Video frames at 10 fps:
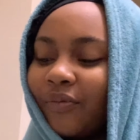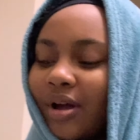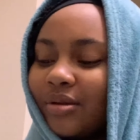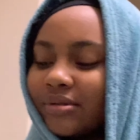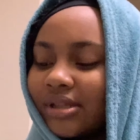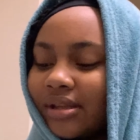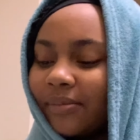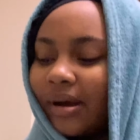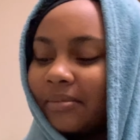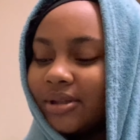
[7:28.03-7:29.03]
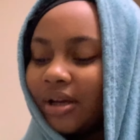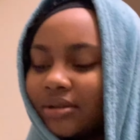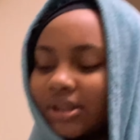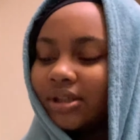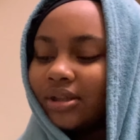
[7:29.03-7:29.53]
where you see the Parmesan
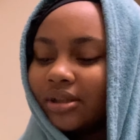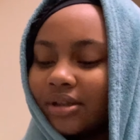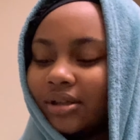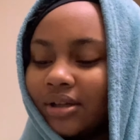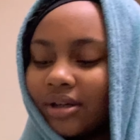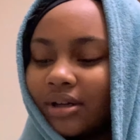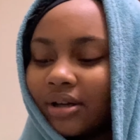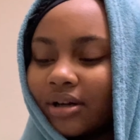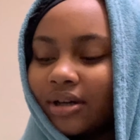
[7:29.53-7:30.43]
cheese? Girl,